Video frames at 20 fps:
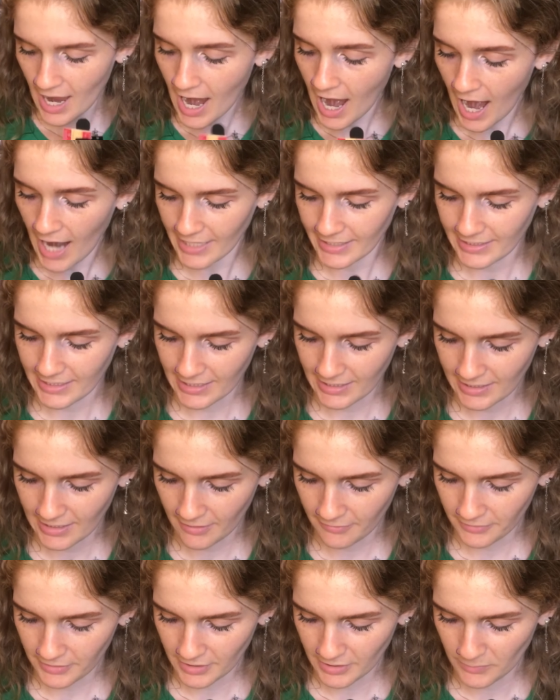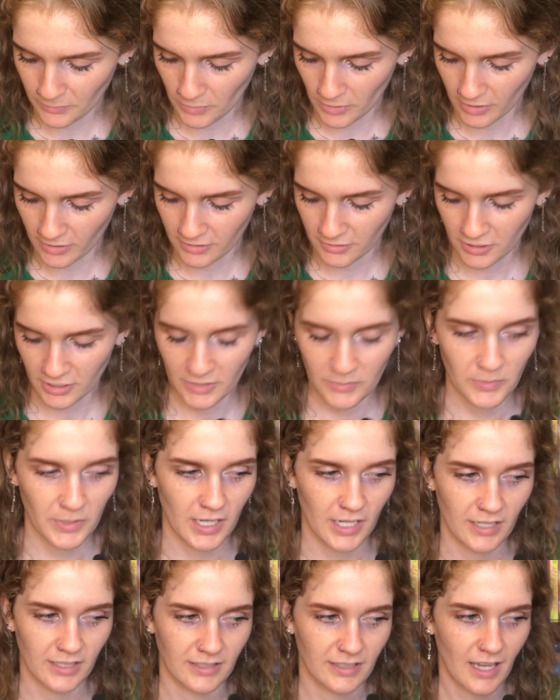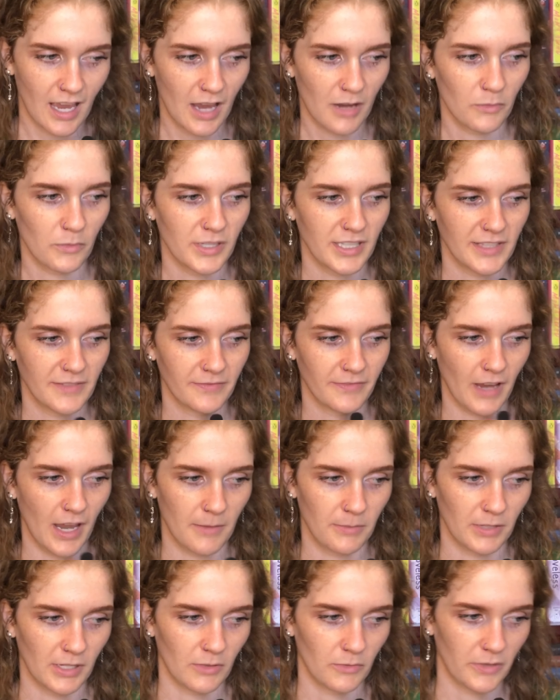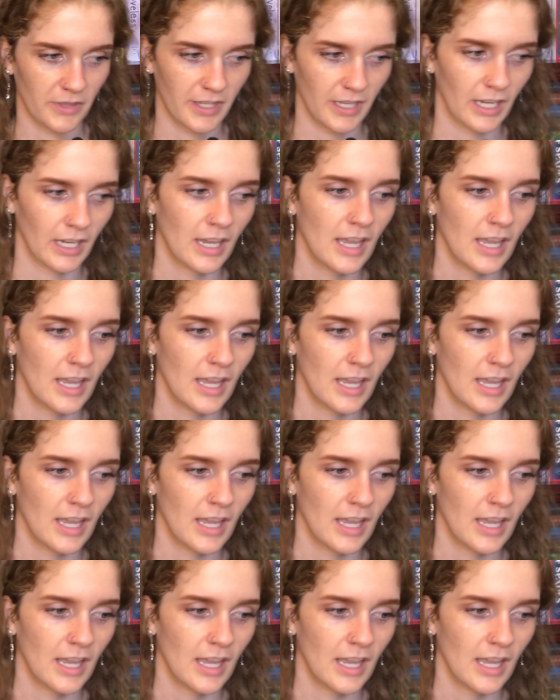I DNF'd this book just because I wasn't vibing with it.